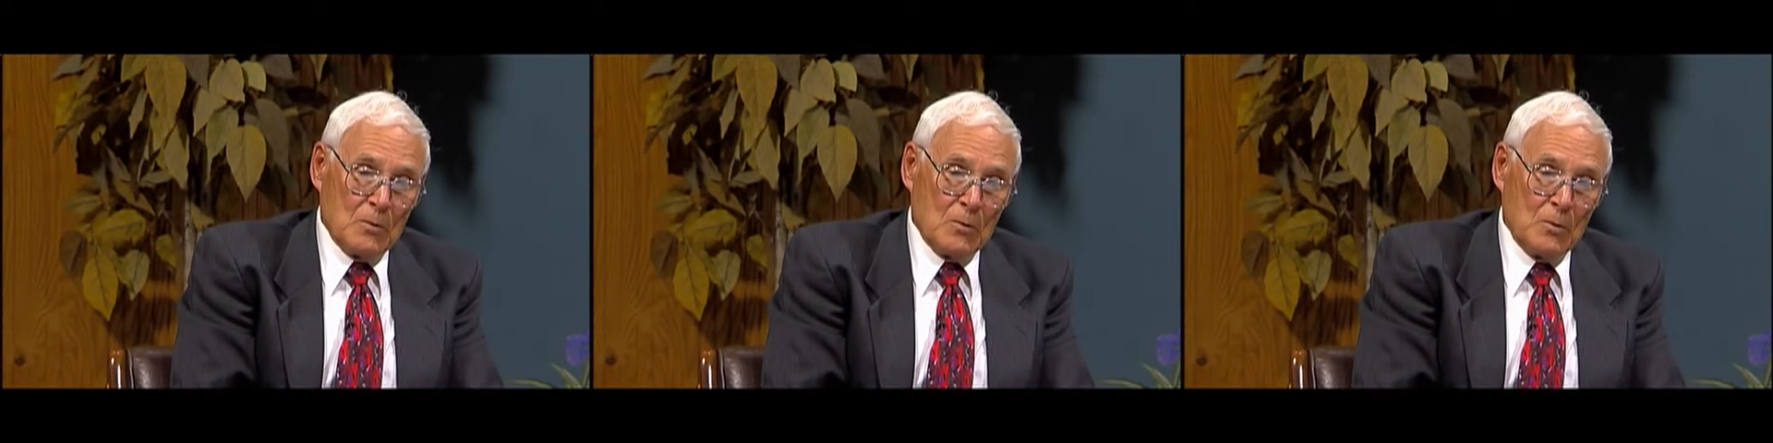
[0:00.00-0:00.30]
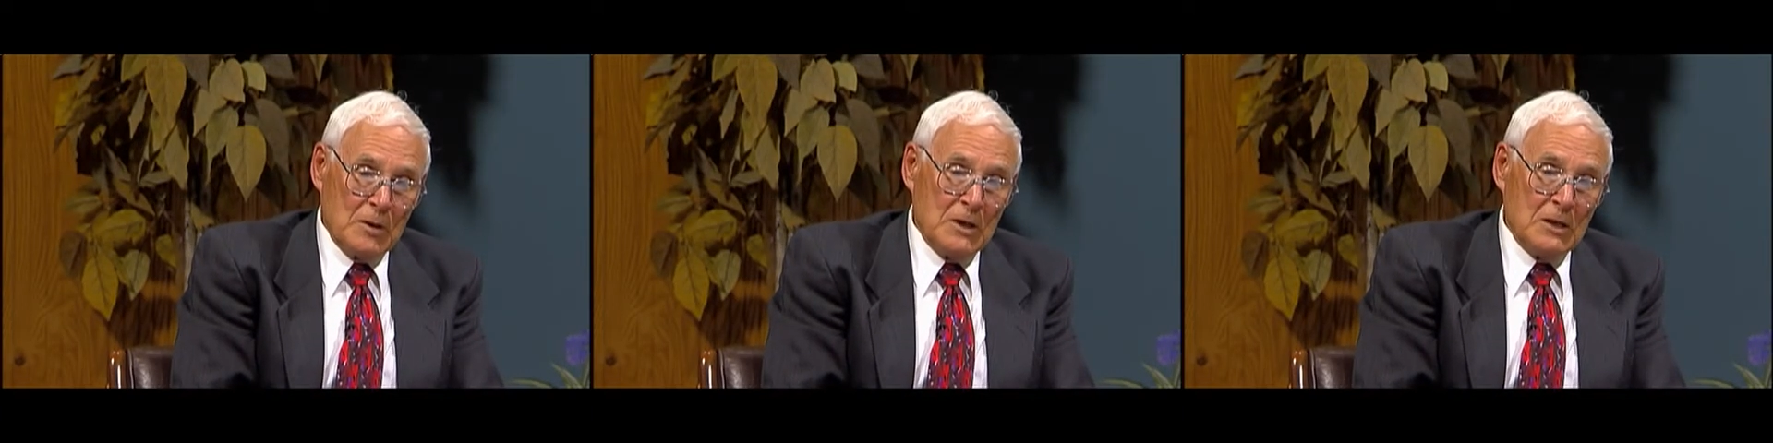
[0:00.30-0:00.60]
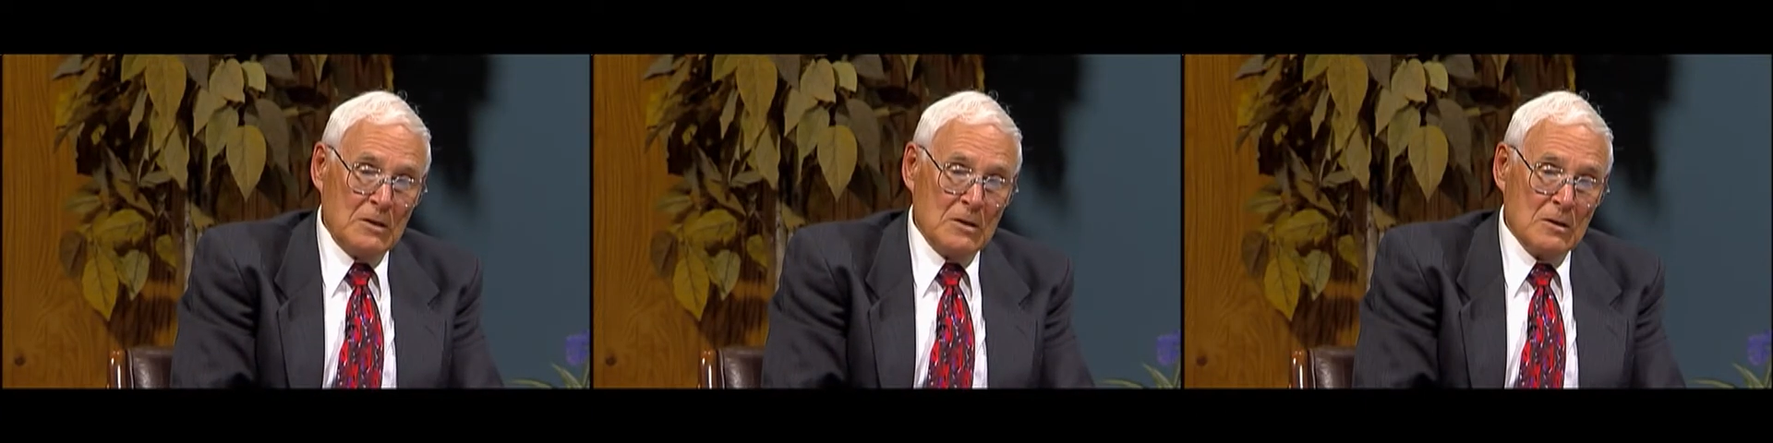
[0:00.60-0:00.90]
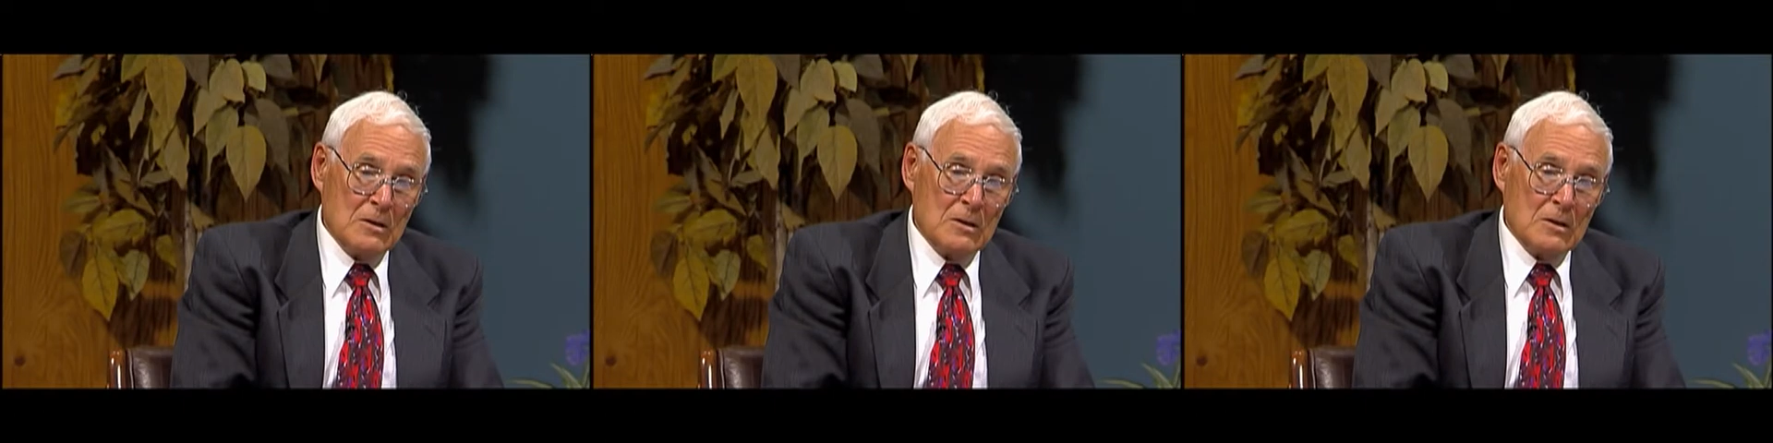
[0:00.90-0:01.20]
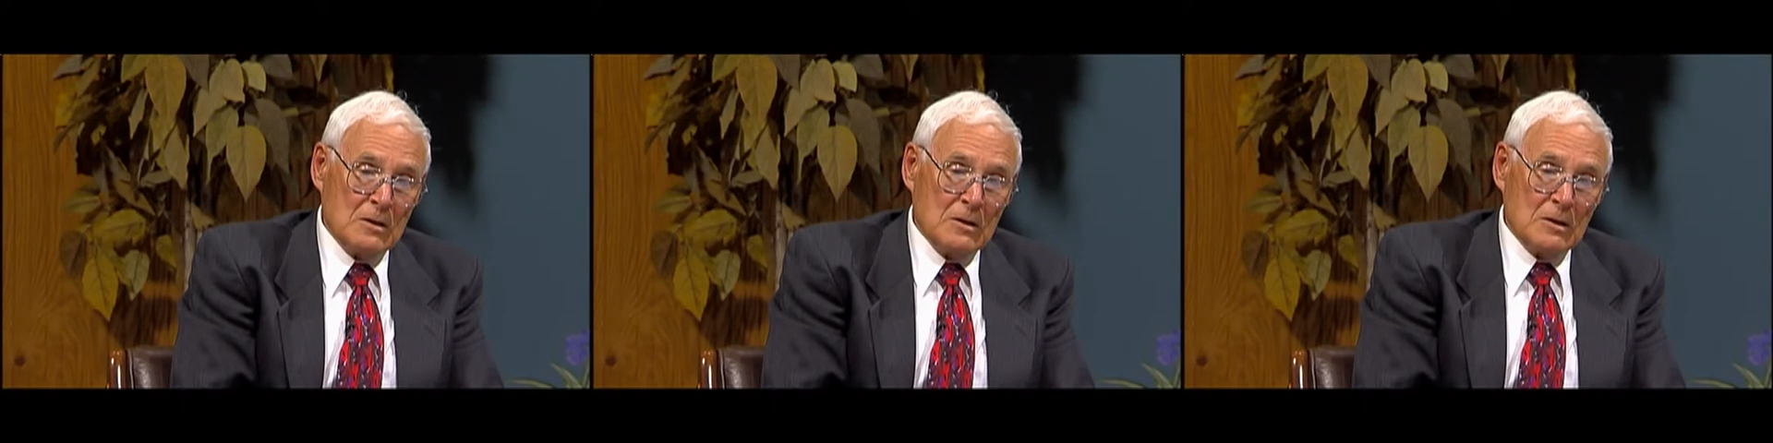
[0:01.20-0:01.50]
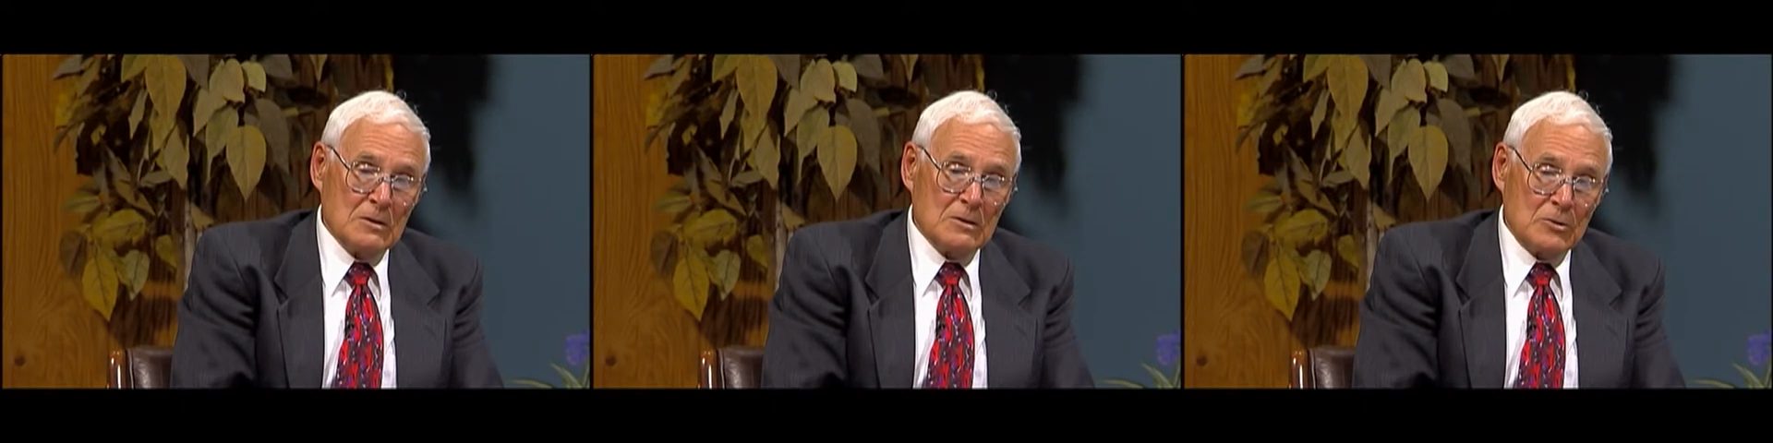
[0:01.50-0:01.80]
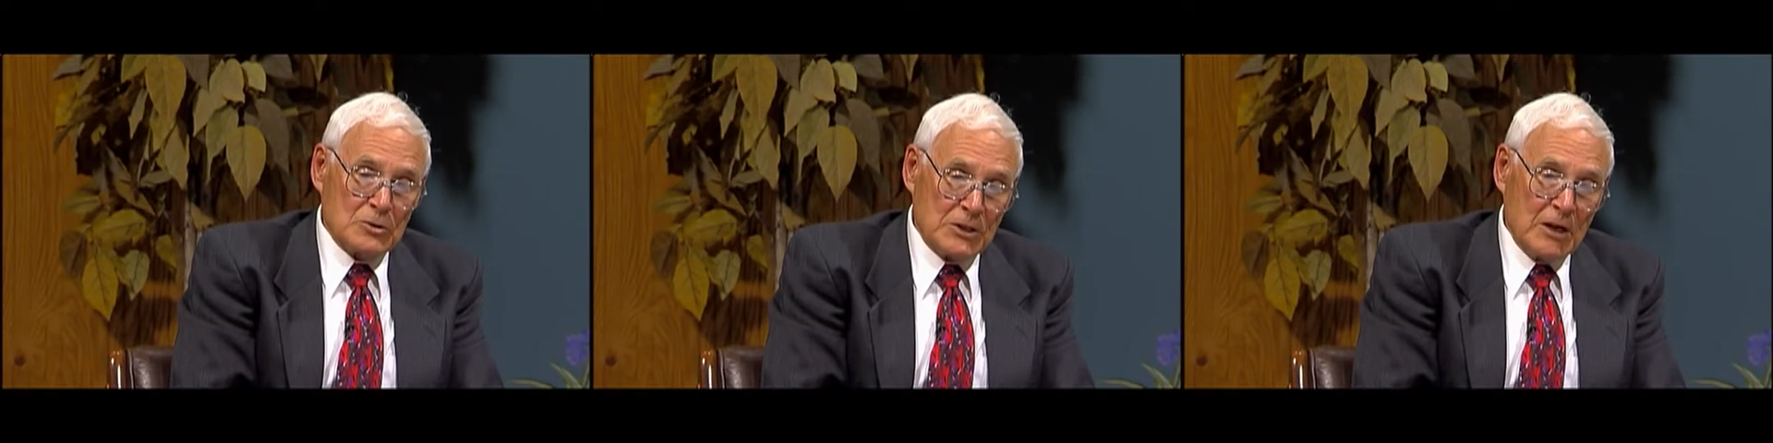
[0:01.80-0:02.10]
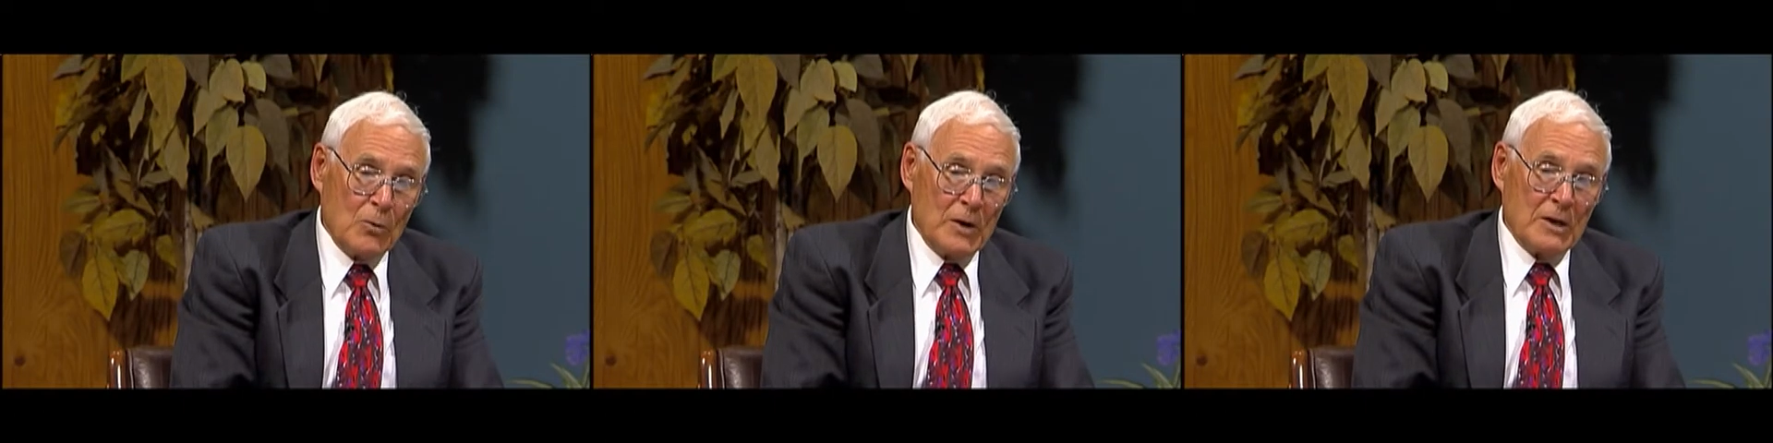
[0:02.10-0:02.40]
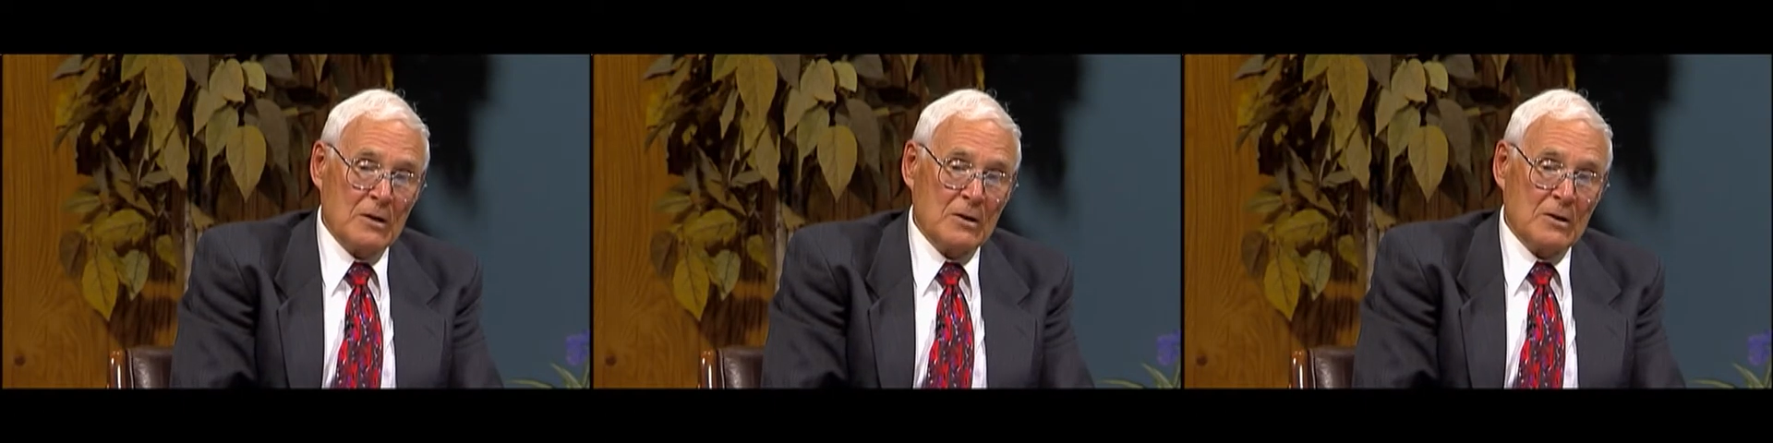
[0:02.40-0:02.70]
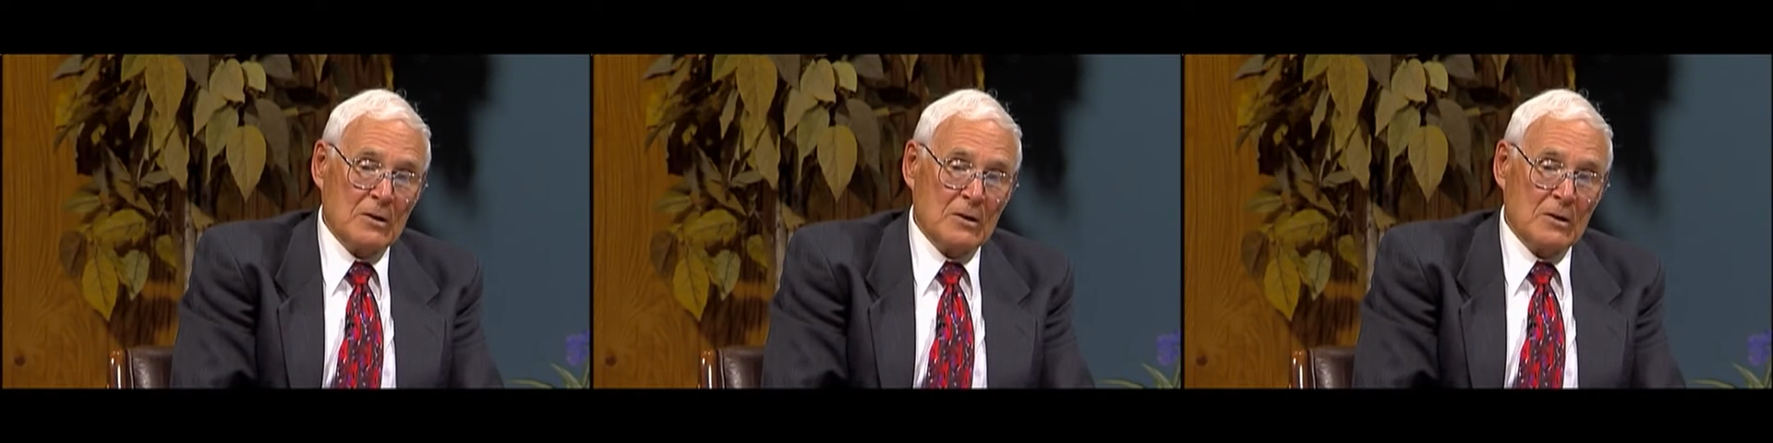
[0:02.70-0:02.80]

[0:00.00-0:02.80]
we need to stay away